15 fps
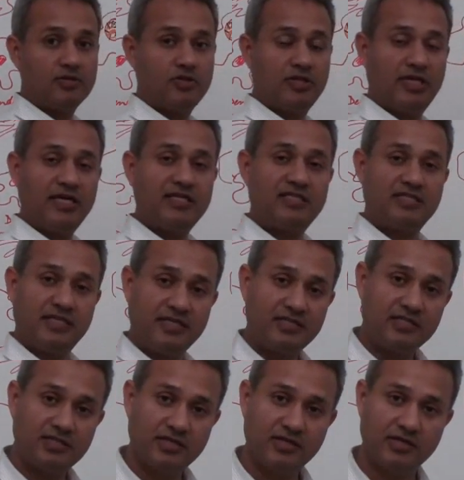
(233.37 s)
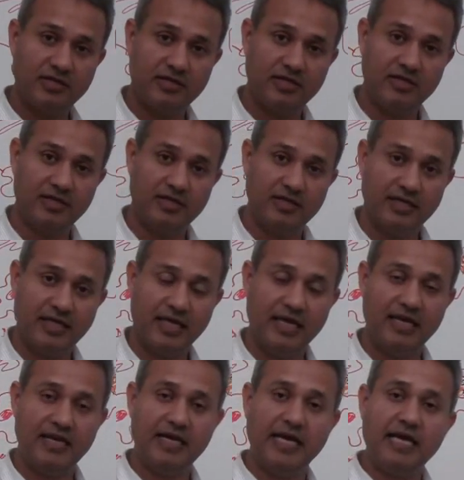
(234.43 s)
So there sits
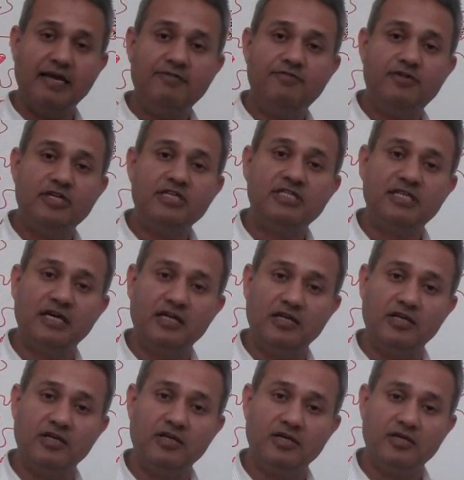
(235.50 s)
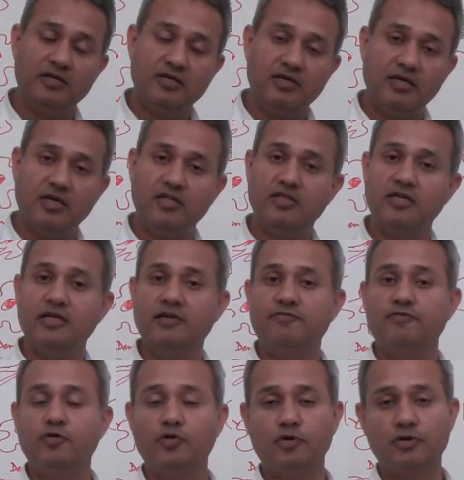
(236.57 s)
a naive T cell in the
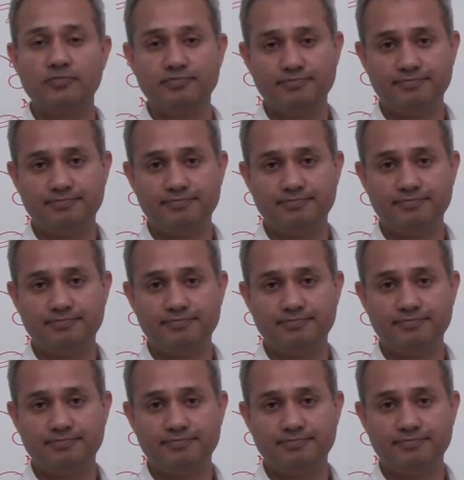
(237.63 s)
lymph node.